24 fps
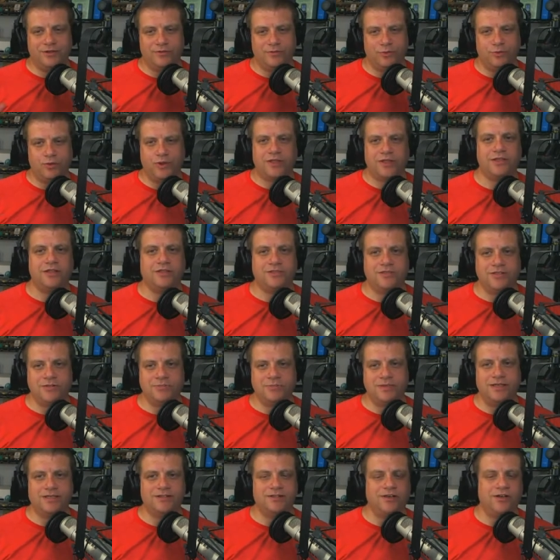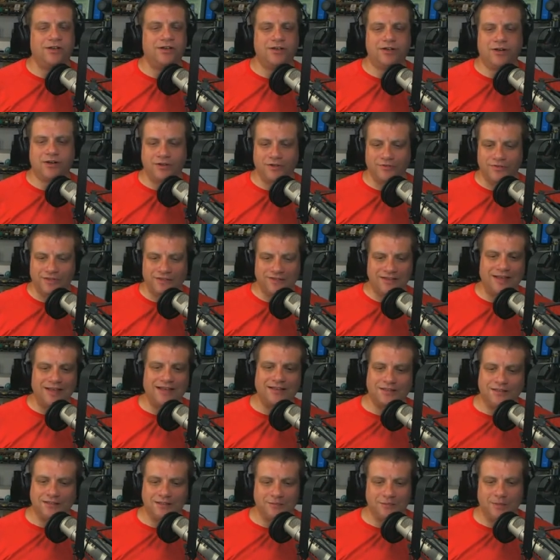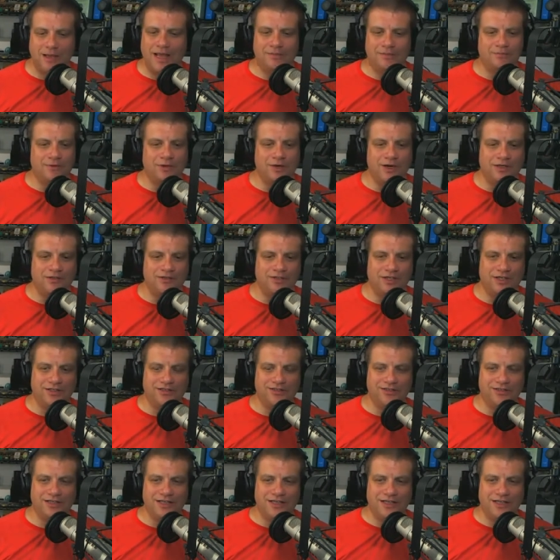with the GPSR and all of these excellent map projects,